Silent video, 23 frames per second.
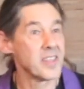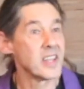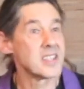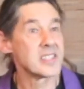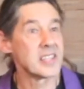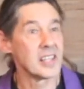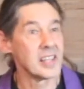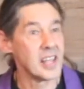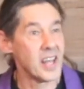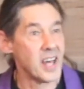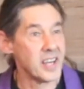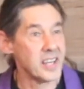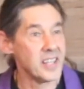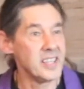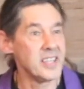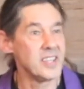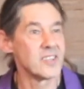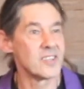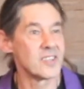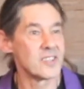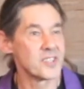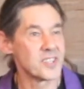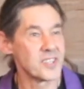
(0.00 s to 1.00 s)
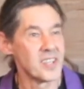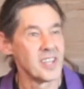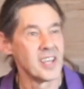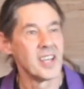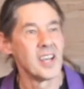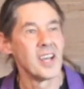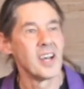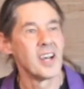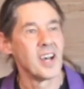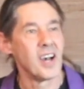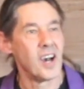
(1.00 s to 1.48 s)
That's a lot of years
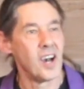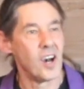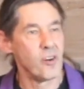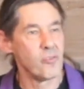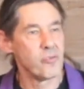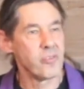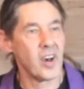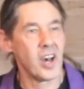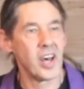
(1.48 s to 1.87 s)
of